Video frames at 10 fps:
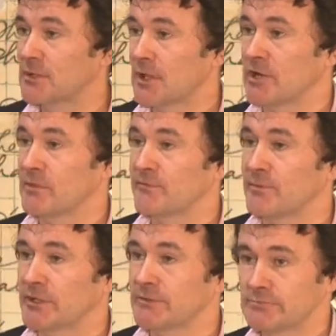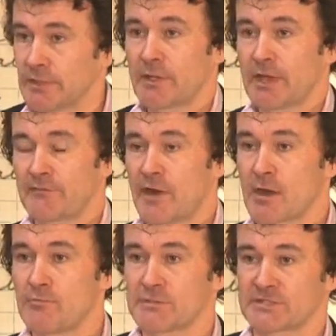I come from a
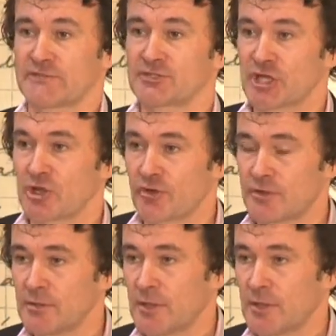farm, 7 children.